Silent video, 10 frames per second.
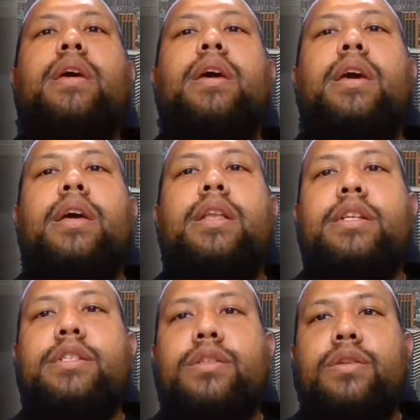in
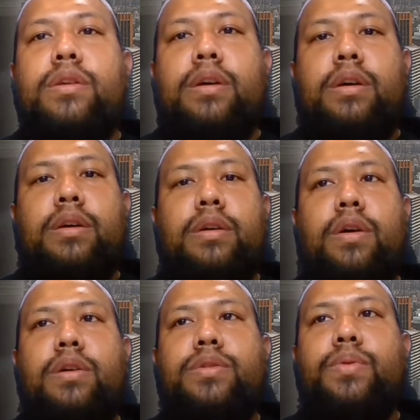this
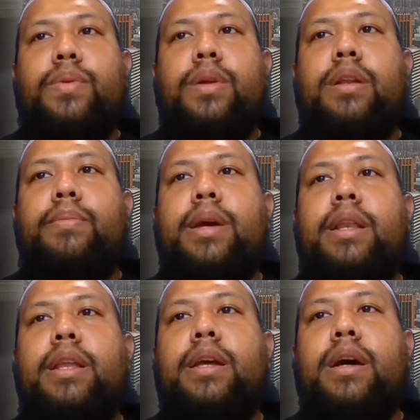course we will
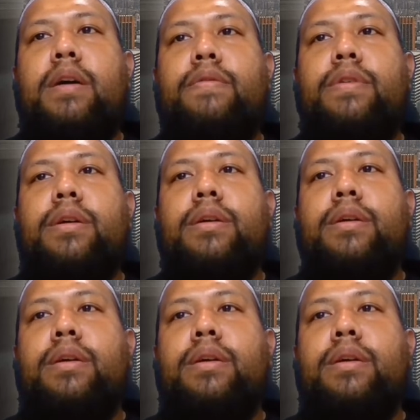mainly cover